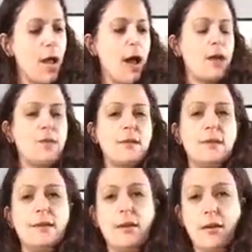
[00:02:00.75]
I use
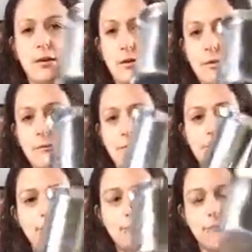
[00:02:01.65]
this little
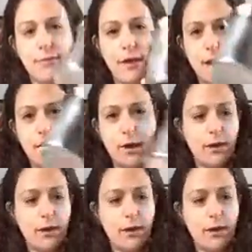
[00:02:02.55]
thing right